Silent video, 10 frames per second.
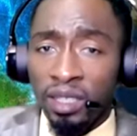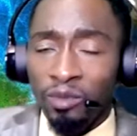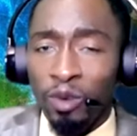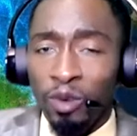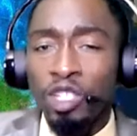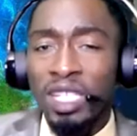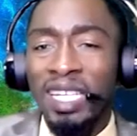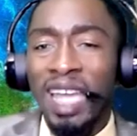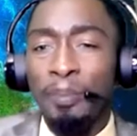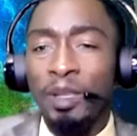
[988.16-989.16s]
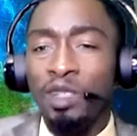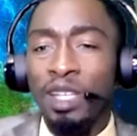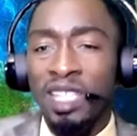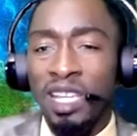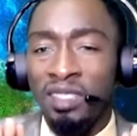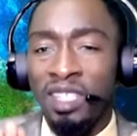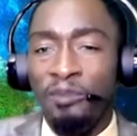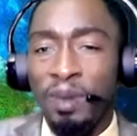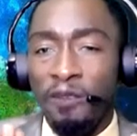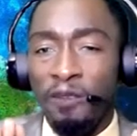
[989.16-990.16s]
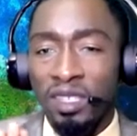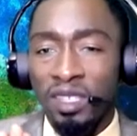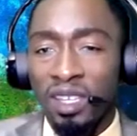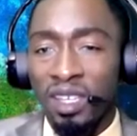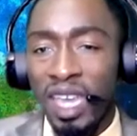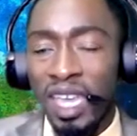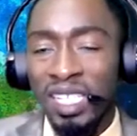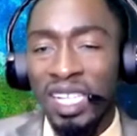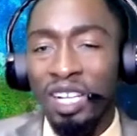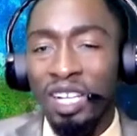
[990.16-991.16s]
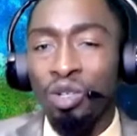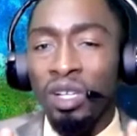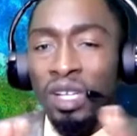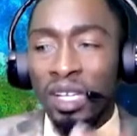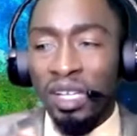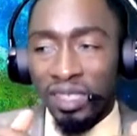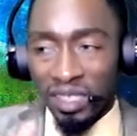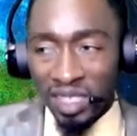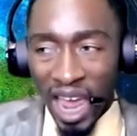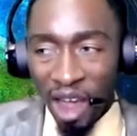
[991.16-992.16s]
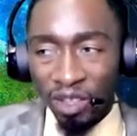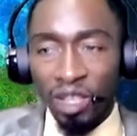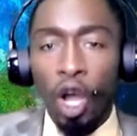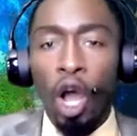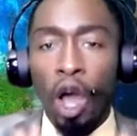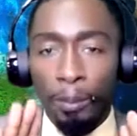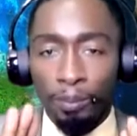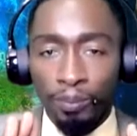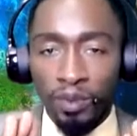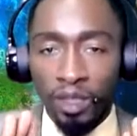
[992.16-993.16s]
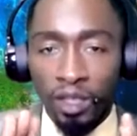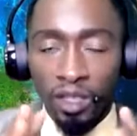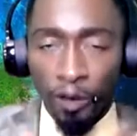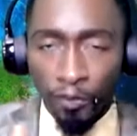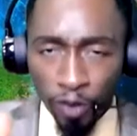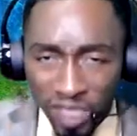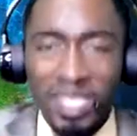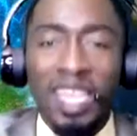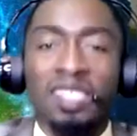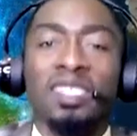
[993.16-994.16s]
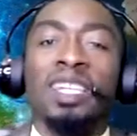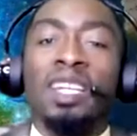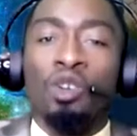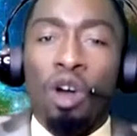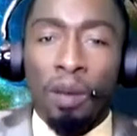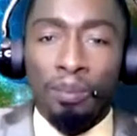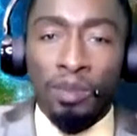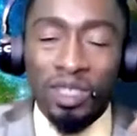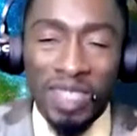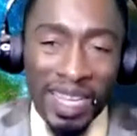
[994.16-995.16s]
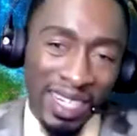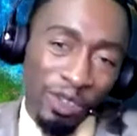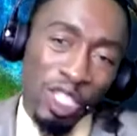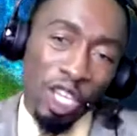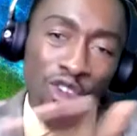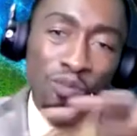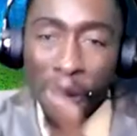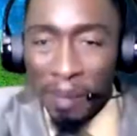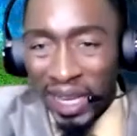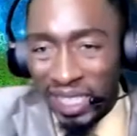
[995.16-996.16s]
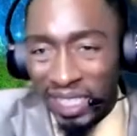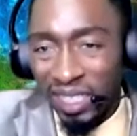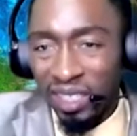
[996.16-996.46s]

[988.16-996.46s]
What do you think gonna happen to the death benefits? Is it gonna go down or up? Of course, yes, it's gonna go up because they're gonna return you more money.